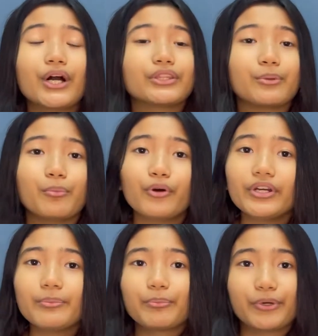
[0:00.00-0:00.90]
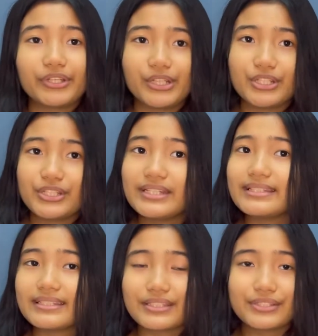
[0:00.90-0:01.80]
"The more important cheese
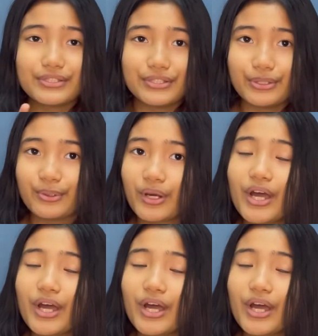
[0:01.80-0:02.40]
is to you,